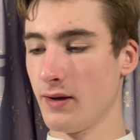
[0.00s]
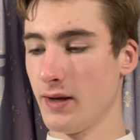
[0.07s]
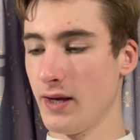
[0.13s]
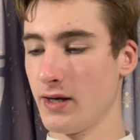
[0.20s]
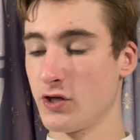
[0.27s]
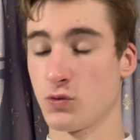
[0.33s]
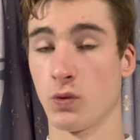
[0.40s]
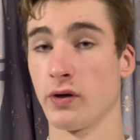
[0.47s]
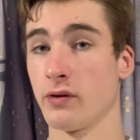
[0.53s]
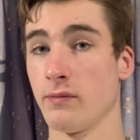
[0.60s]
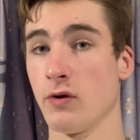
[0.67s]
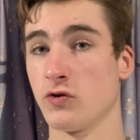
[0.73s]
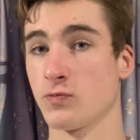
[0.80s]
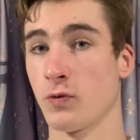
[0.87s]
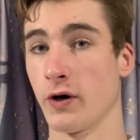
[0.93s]
it is one of the
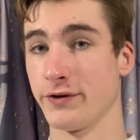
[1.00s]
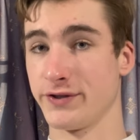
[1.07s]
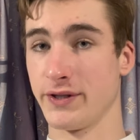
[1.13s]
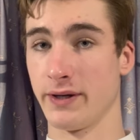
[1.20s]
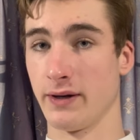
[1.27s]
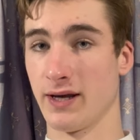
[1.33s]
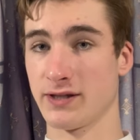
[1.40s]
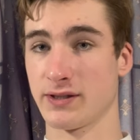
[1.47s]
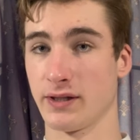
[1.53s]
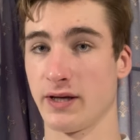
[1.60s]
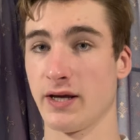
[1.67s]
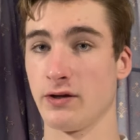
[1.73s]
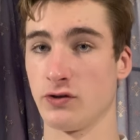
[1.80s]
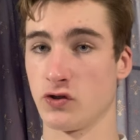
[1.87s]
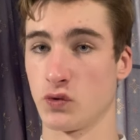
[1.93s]
most price inelastic
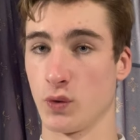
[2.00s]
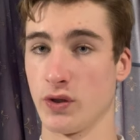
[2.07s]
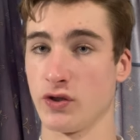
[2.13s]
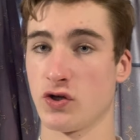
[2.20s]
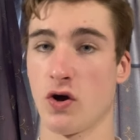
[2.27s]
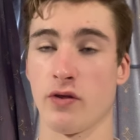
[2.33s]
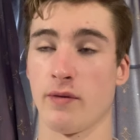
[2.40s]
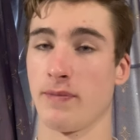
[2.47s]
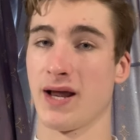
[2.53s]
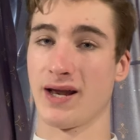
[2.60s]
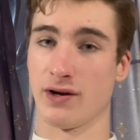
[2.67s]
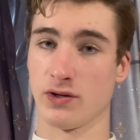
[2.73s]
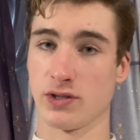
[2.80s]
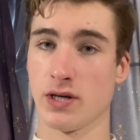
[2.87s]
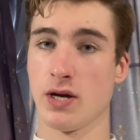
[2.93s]
industries on the
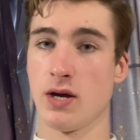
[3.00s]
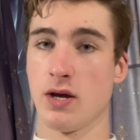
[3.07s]
planet.